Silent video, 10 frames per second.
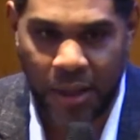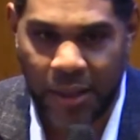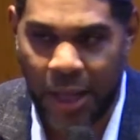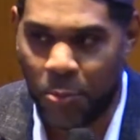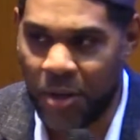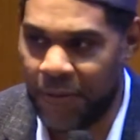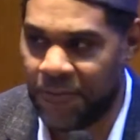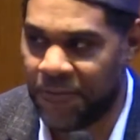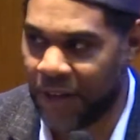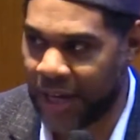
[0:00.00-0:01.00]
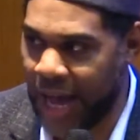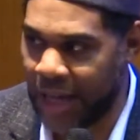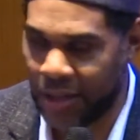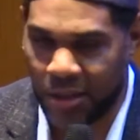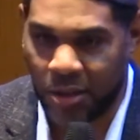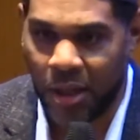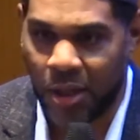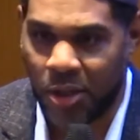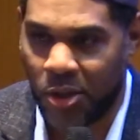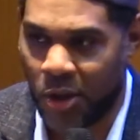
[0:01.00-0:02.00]
that we've
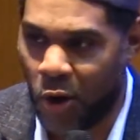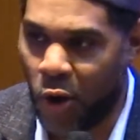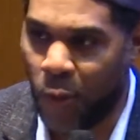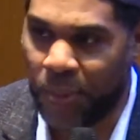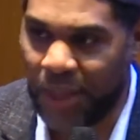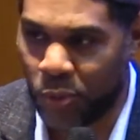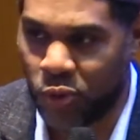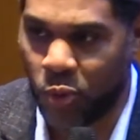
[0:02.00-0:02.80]
forgotten to call people